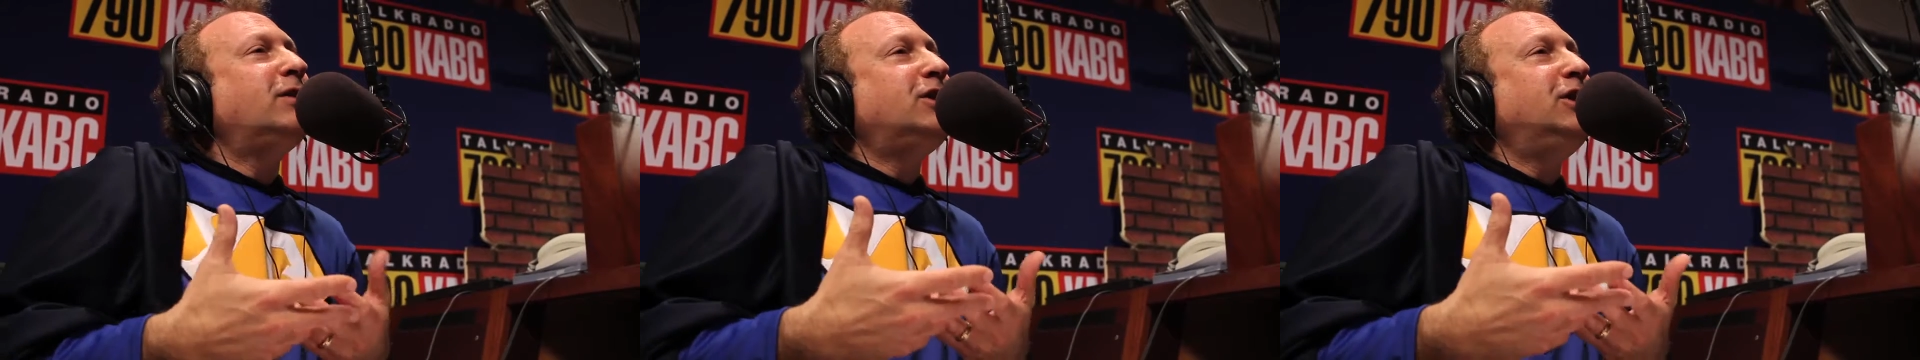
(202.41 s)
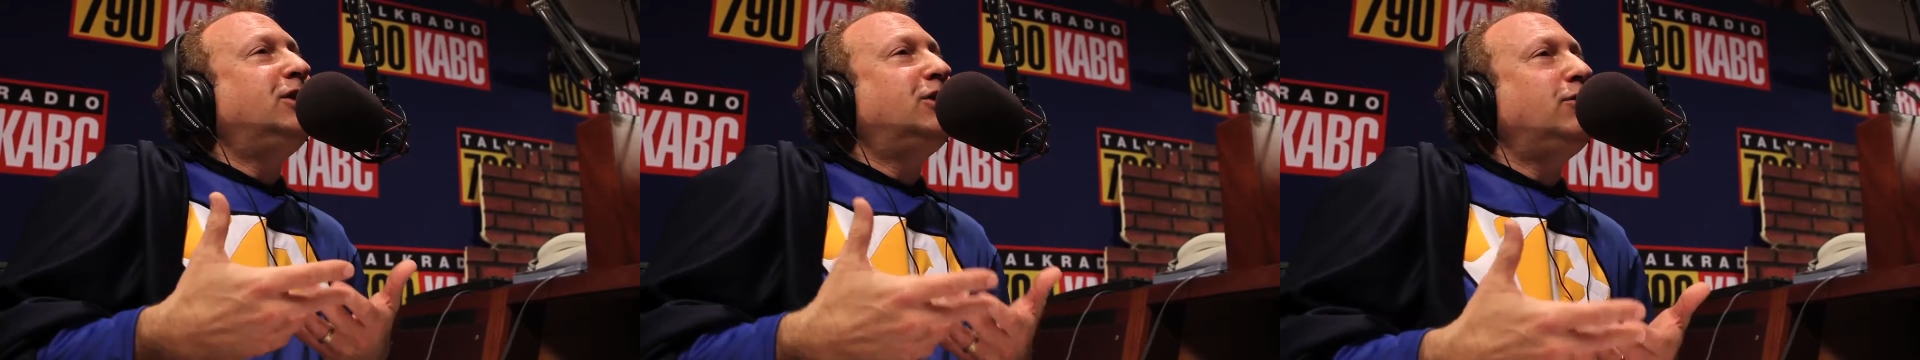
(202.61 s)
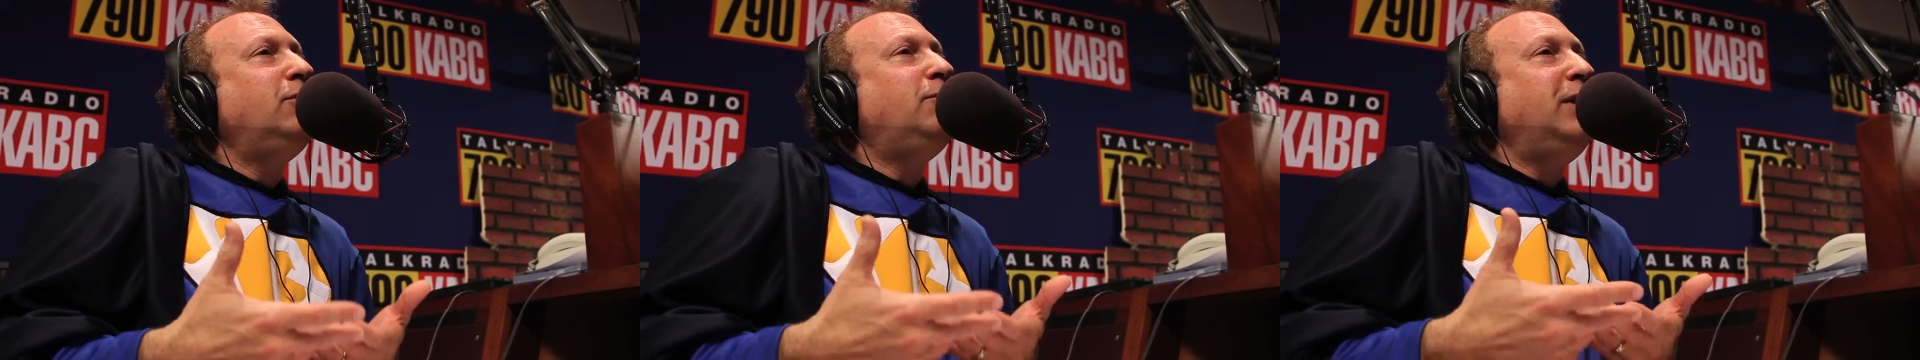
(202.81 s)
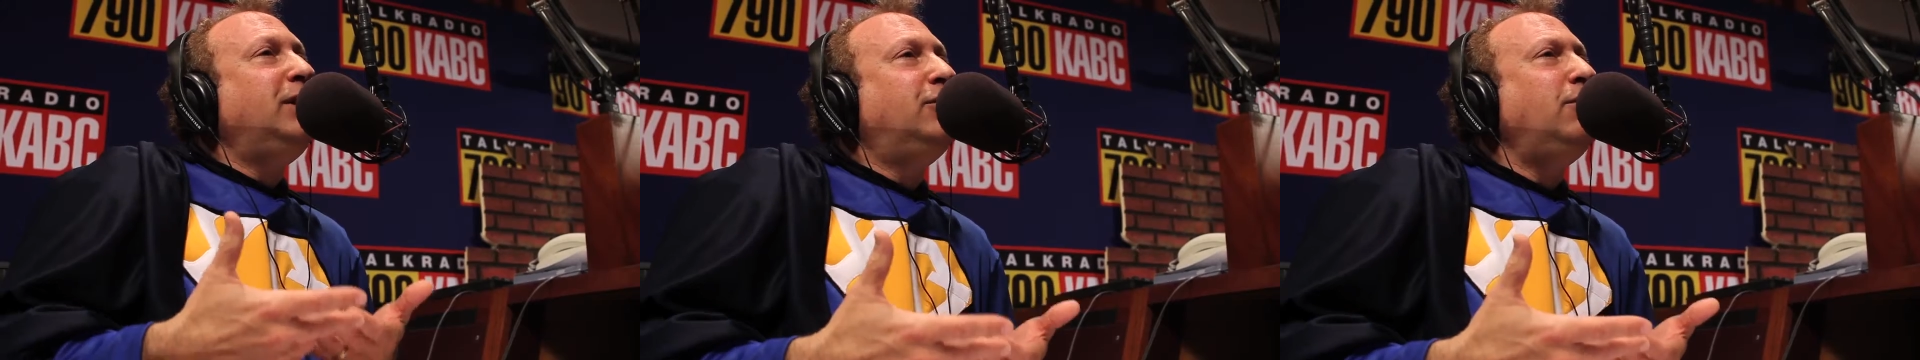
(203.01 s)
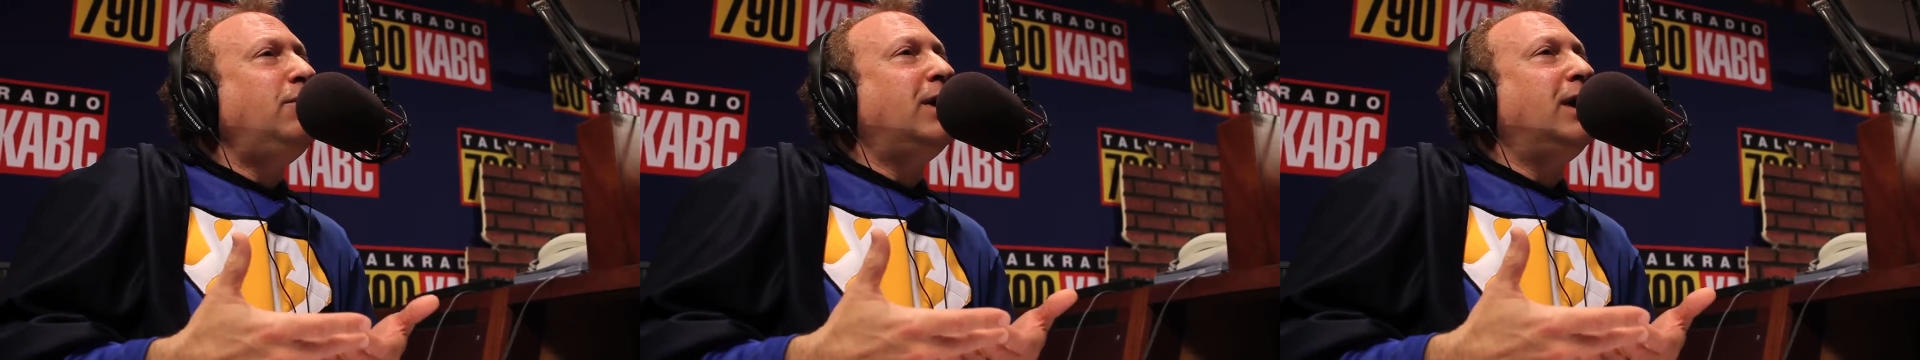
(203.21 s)
what she should be
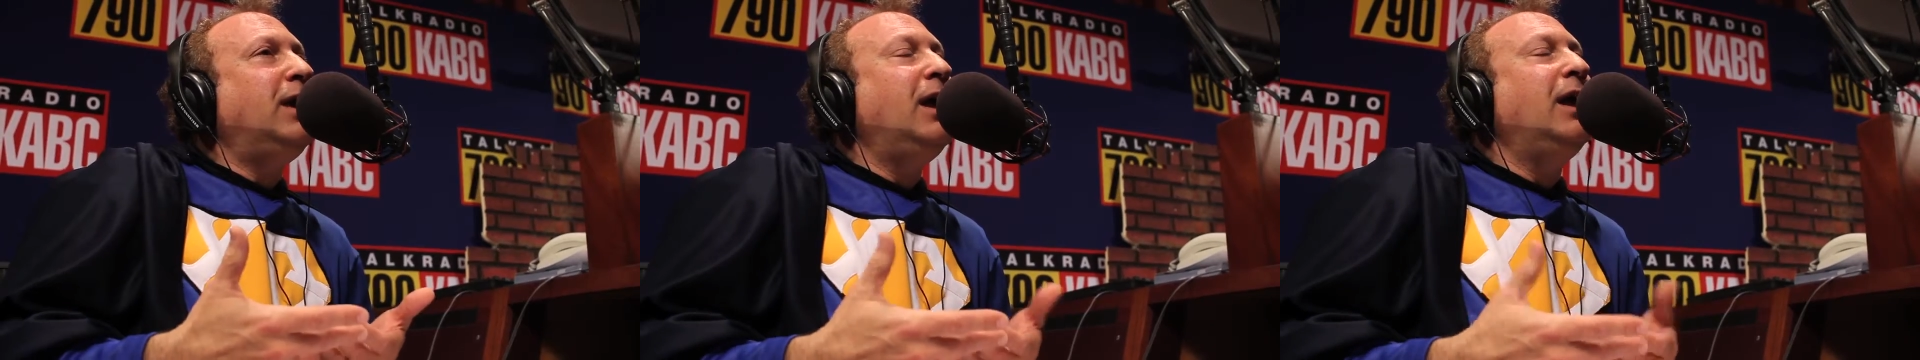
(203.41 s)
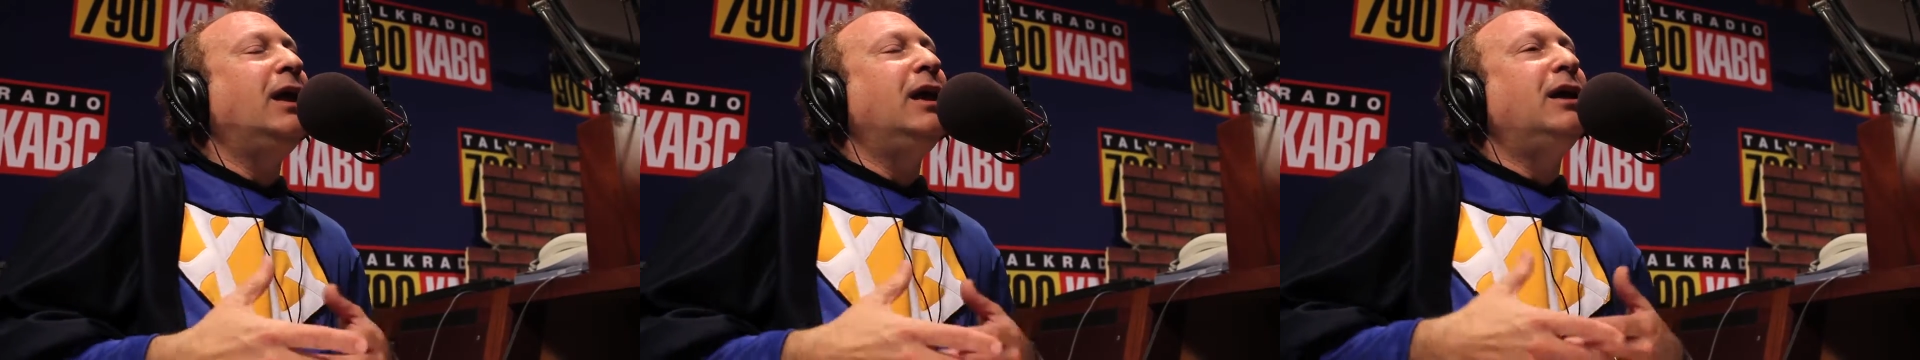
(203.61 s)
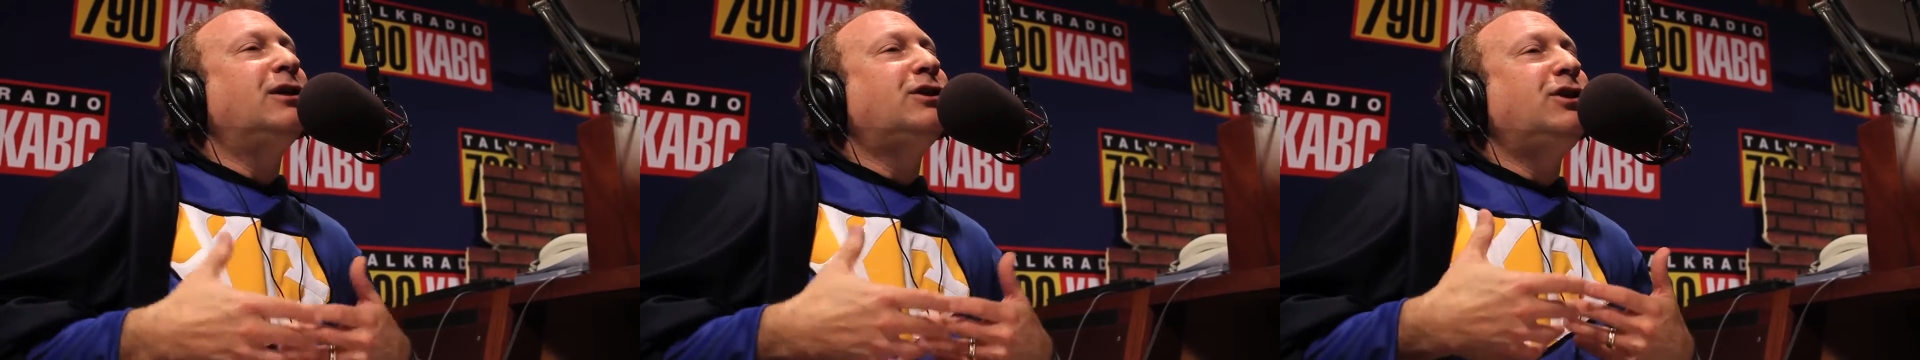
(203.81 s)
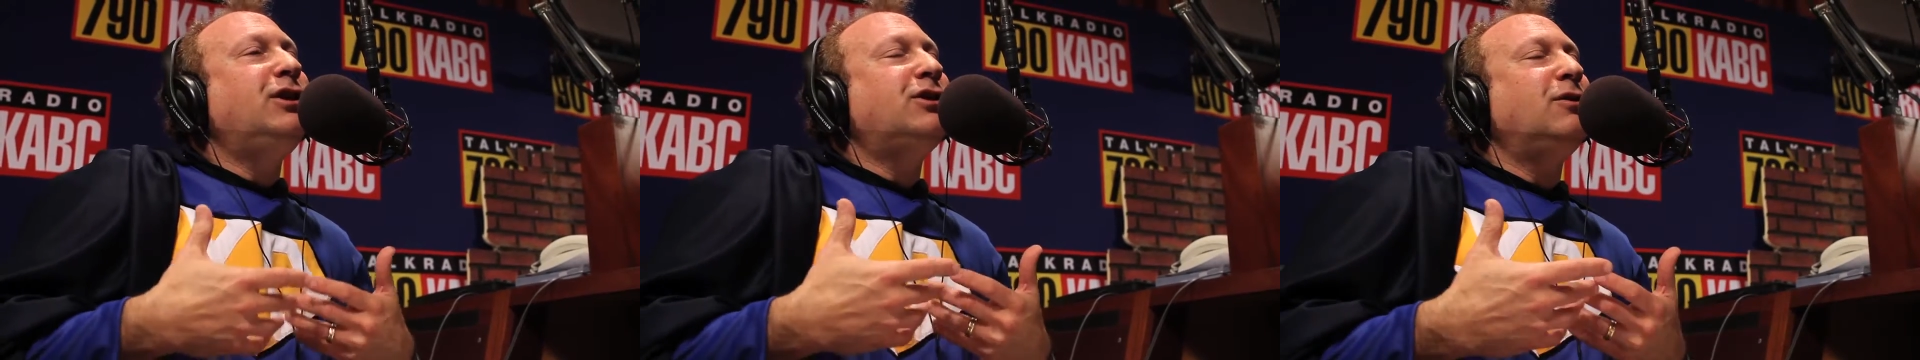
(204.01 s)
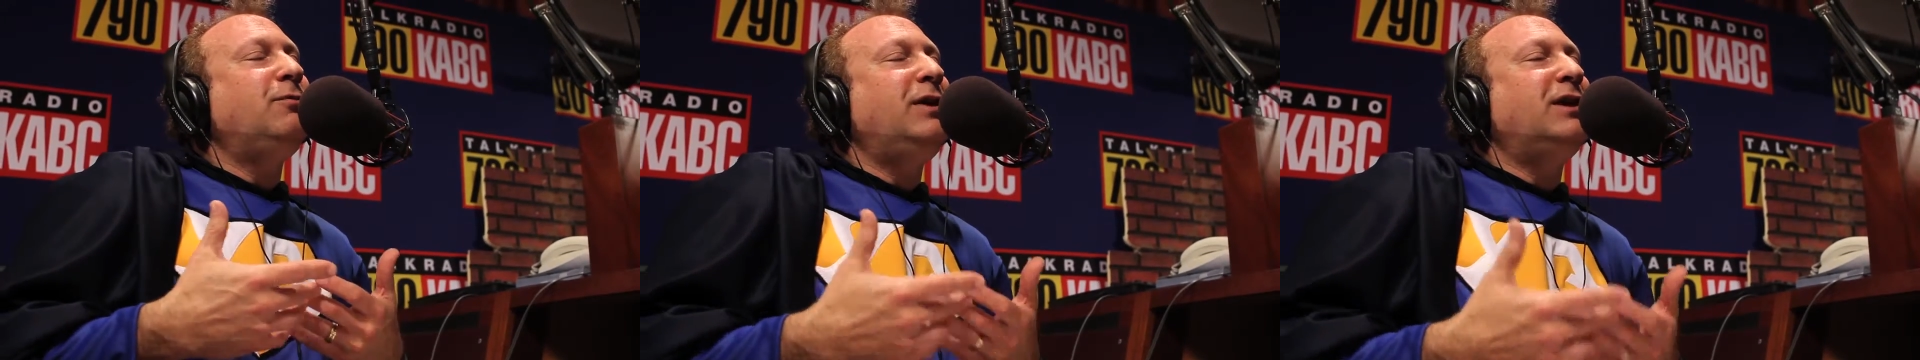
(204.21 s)
doing is she
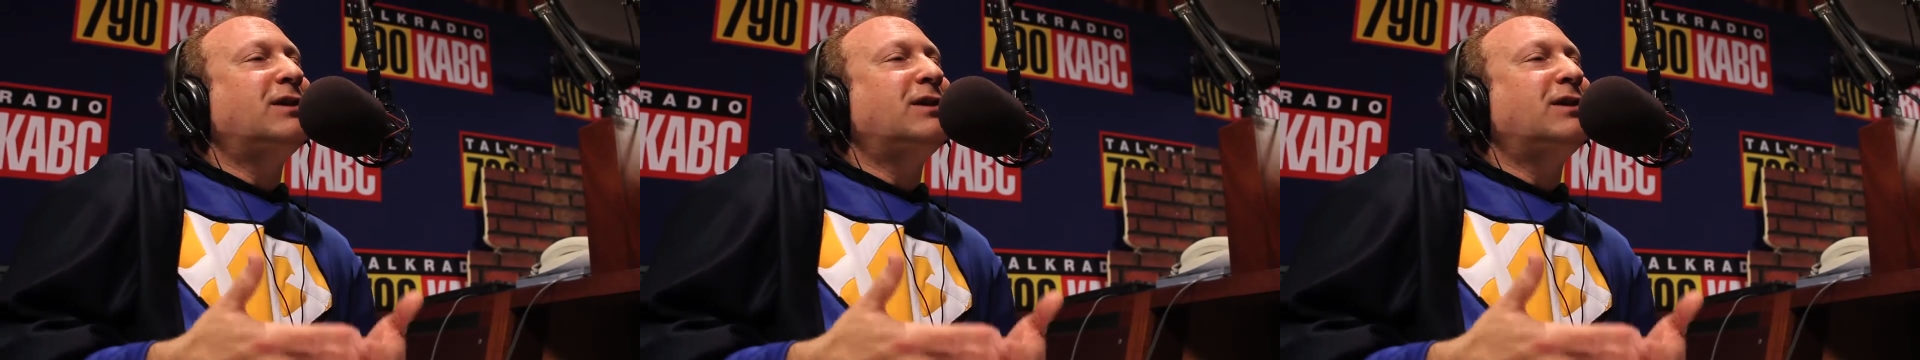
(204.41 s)
should be